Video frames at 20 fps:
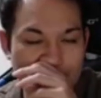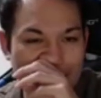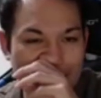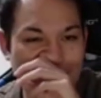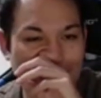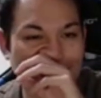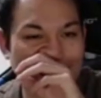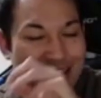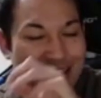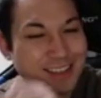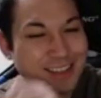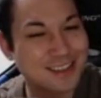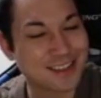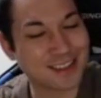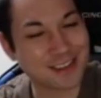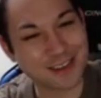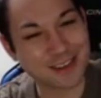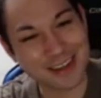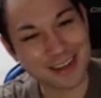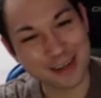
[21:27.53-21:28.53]

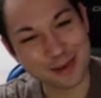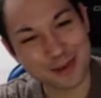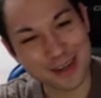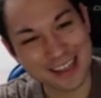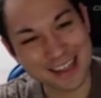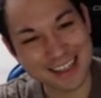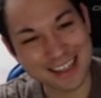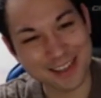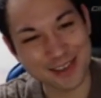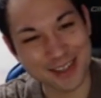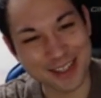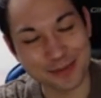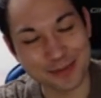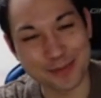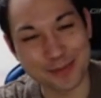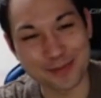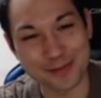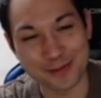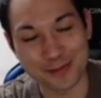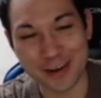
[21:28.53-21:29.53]
This was
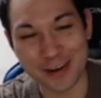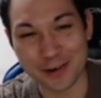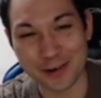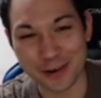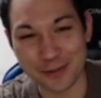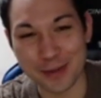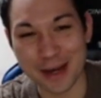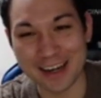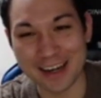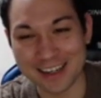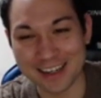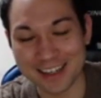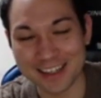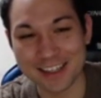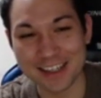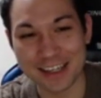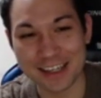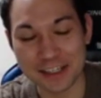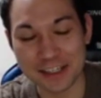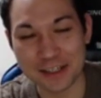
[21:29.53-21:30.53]
a very bad
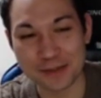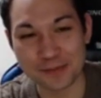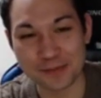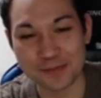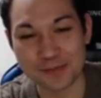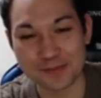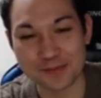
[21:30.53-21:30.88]
exchange.